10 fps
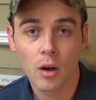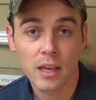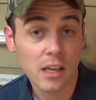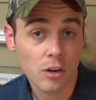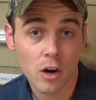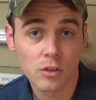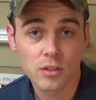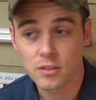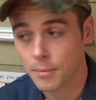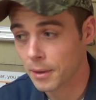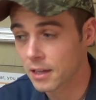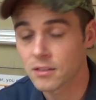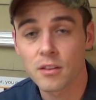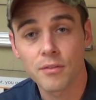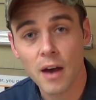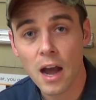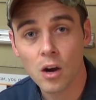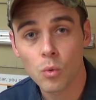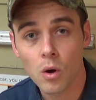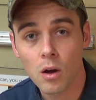heater hoses up against the
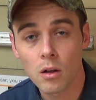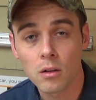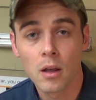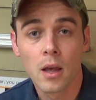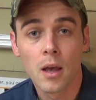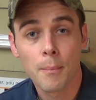firewall,